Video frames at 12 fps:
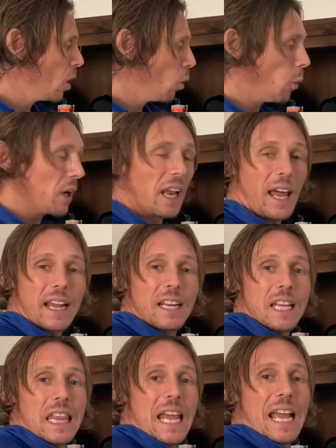We'd like
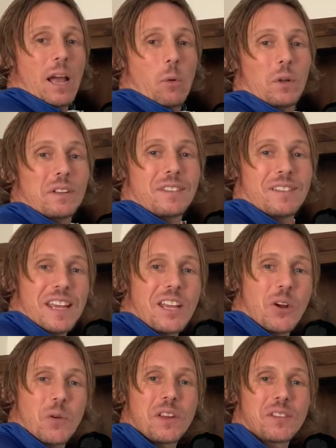to think it will
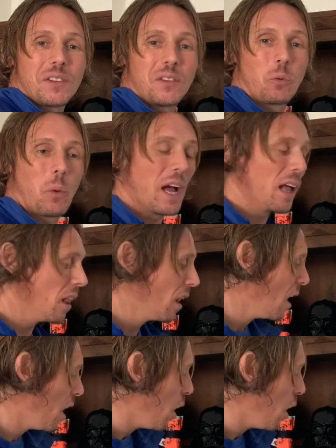decrease as well,